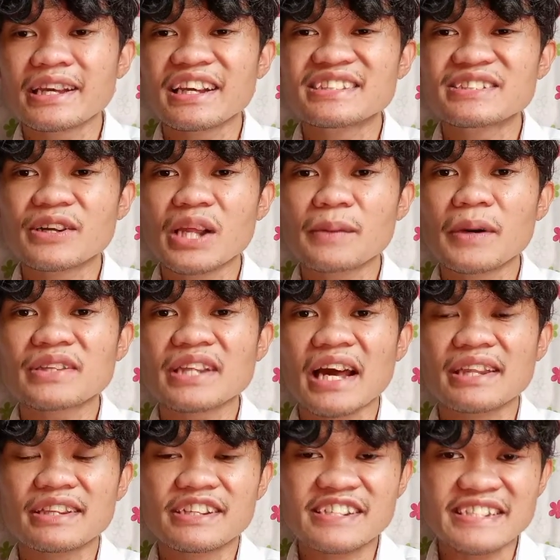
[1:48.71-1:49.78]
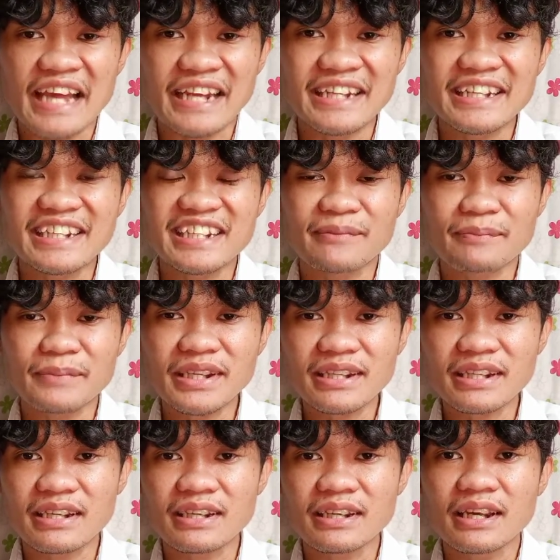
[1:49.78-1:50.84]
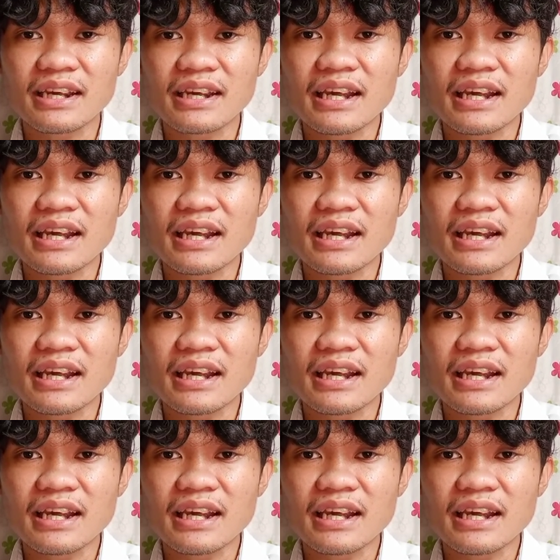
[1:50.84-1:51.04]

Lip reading: is all about understanding the meaning